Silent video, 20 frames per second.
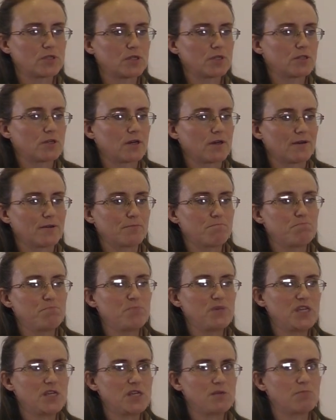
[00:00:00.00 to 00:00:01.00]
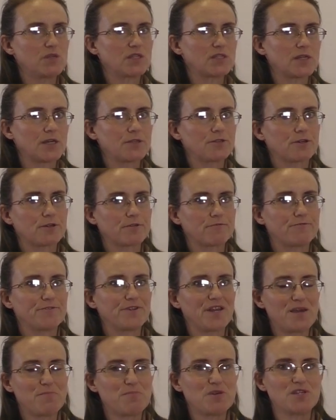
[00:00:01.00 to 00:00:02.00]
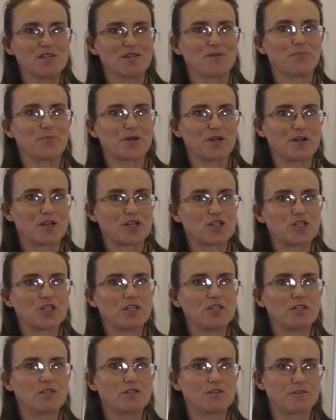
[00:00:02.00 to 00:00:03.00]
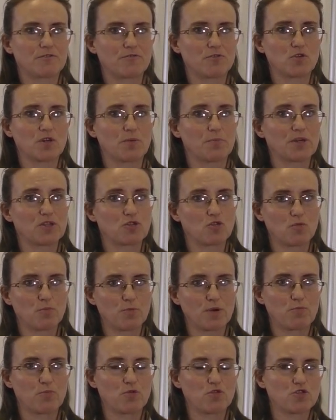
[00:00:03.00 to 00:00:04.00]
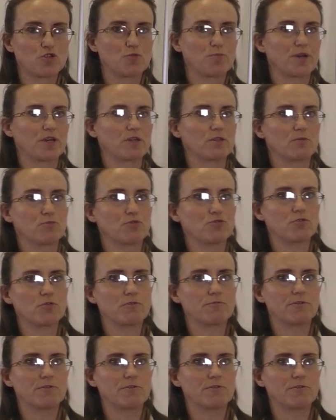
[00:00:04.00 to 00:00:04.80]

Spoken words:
Therefore, it is more about the experience than the path.